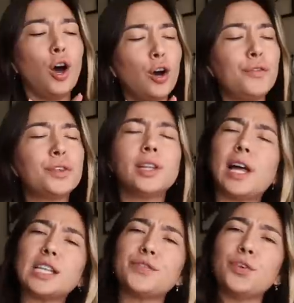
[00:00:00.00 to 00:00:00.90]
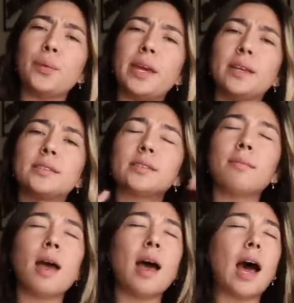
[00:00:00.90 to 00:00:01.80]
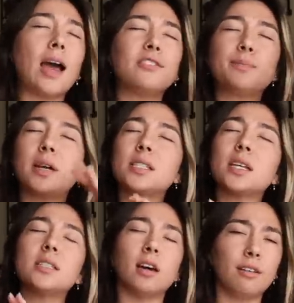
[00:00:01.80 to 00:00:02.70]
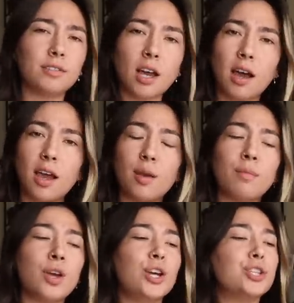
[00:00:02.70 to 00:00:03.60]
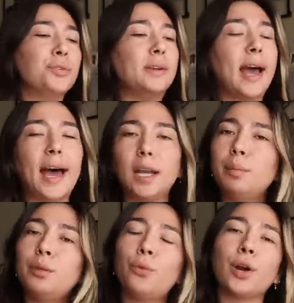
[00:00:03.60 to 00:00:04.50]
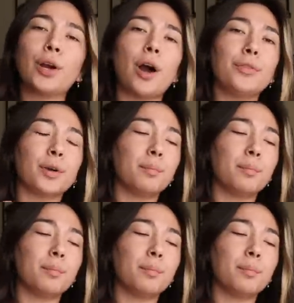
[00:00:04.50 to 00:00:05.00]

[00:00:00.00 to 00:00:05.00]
Over the last few weeks, I've spent a ton of time doing admin work on the